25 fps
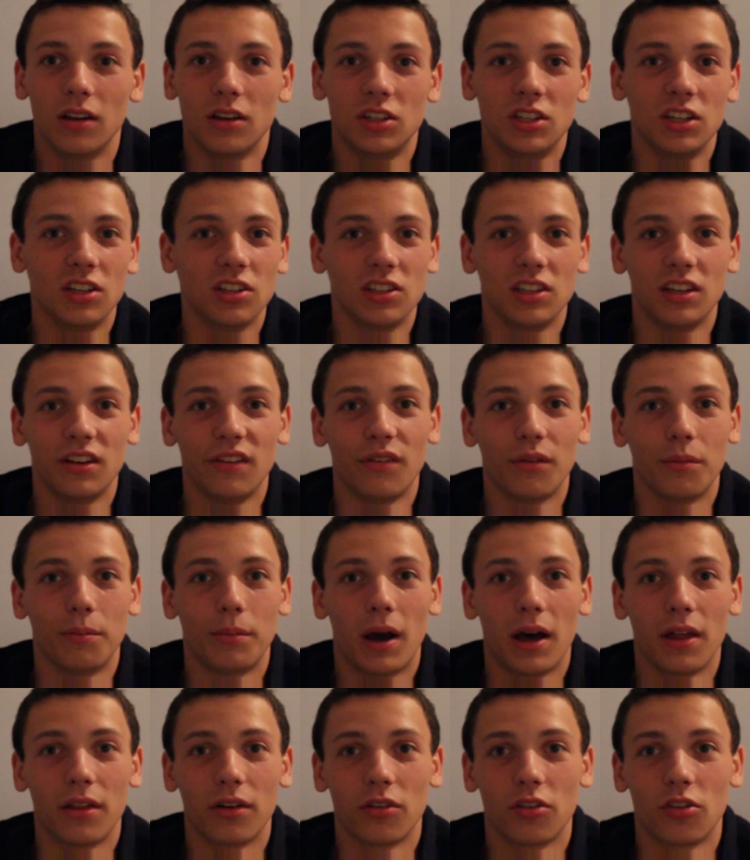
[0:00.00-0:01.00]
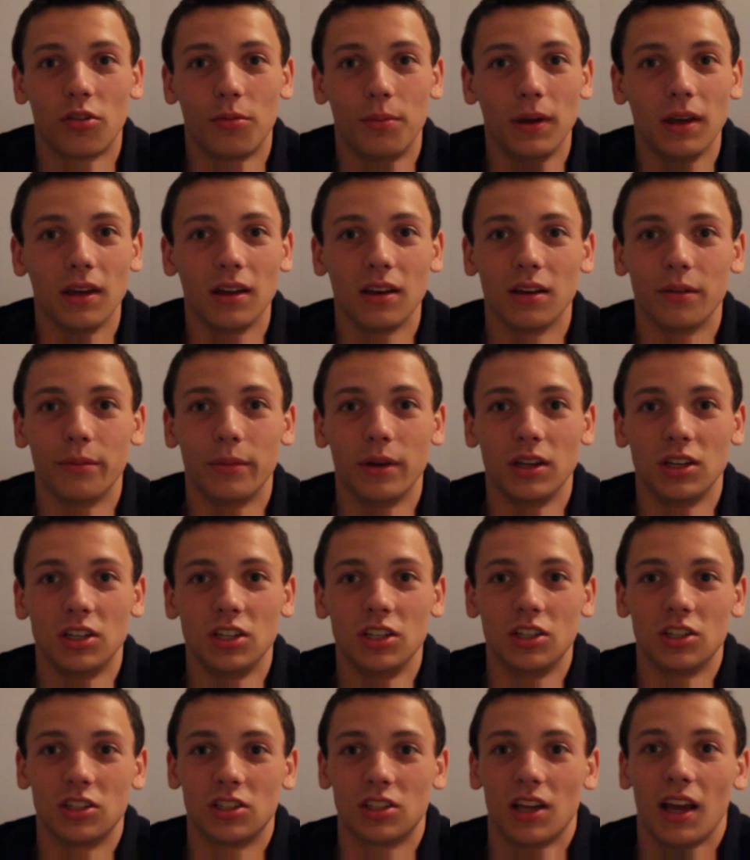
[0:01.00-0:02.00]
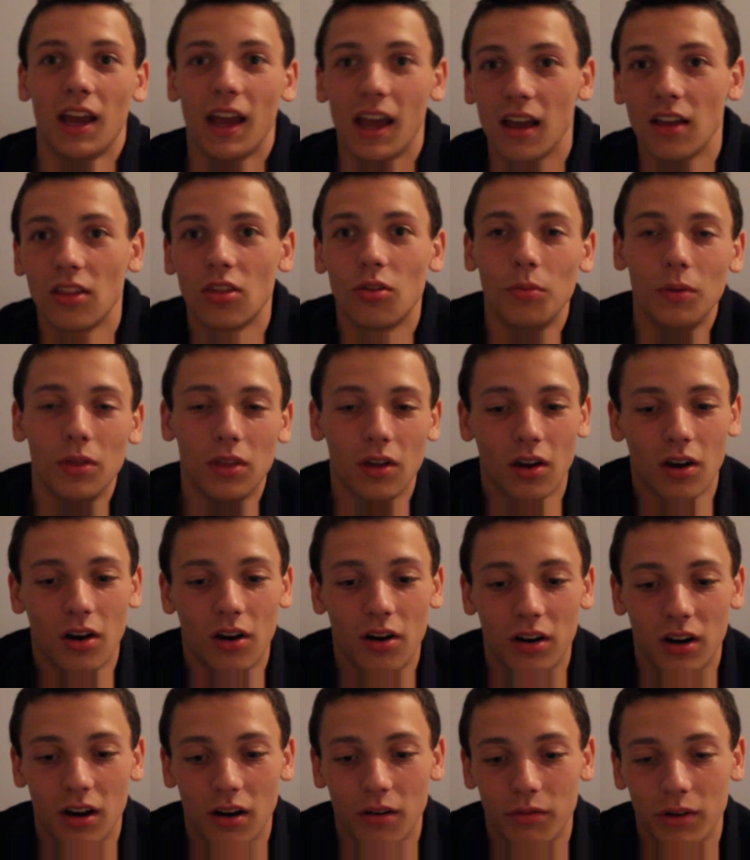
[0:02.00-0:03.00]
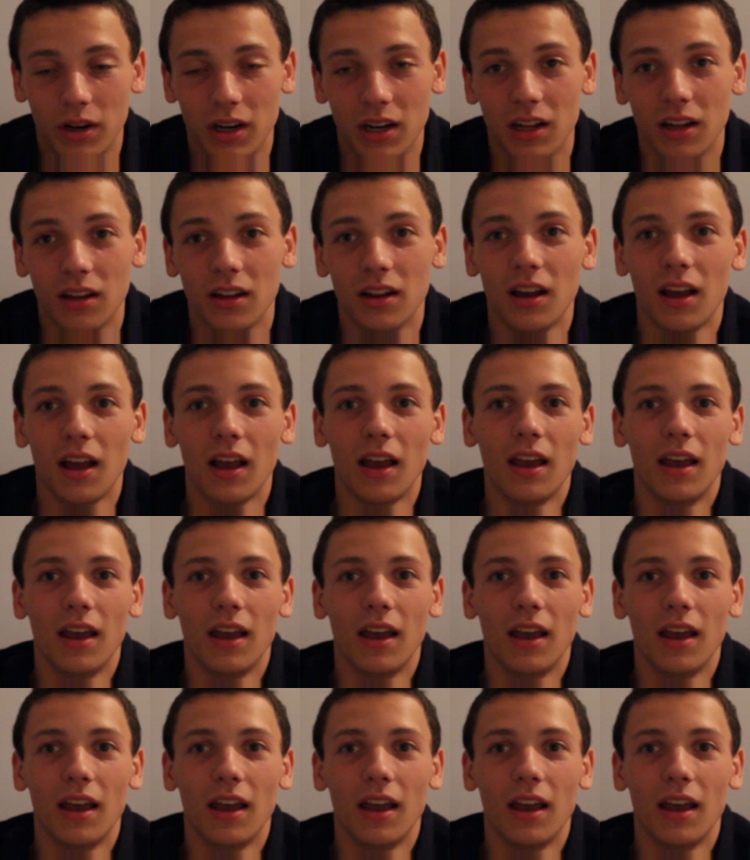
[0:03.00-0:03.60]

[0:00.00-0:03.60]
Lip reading: She doesn't even bother speaking to me. She just hands me the card and I read it,